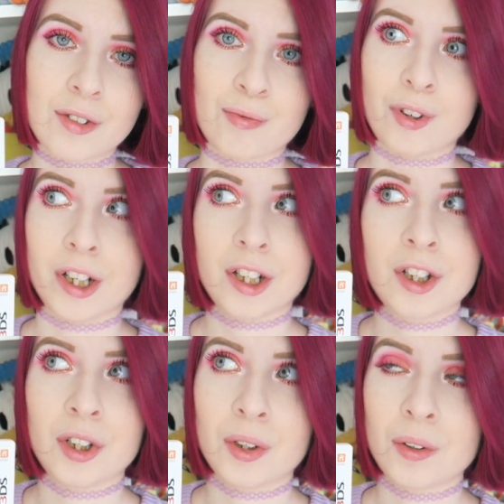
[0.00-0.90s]
it's really
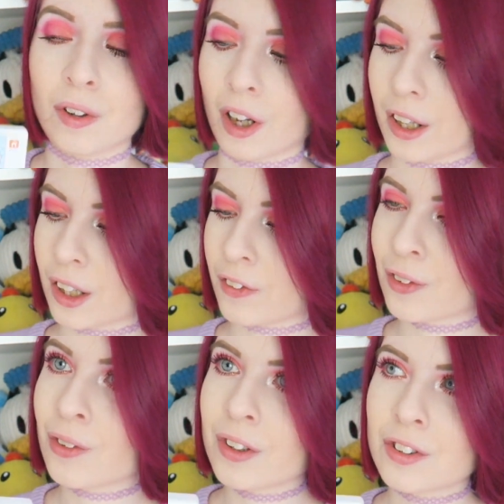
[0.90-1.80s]
cute. Like, if you're
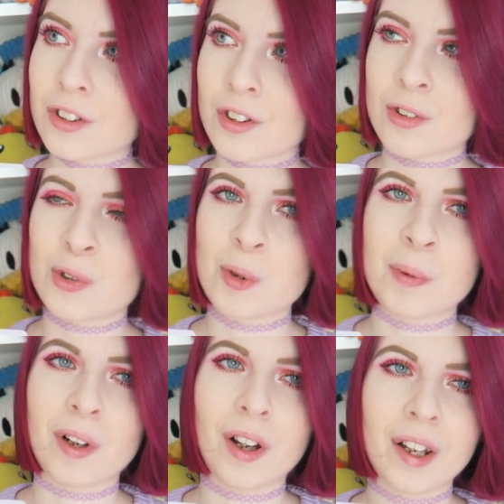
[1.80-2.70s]
not into the
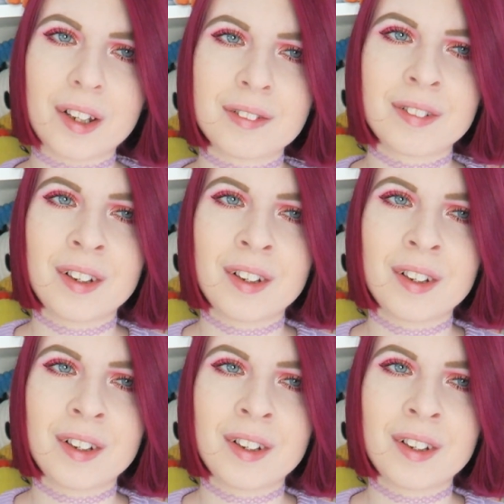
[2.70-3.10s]
super like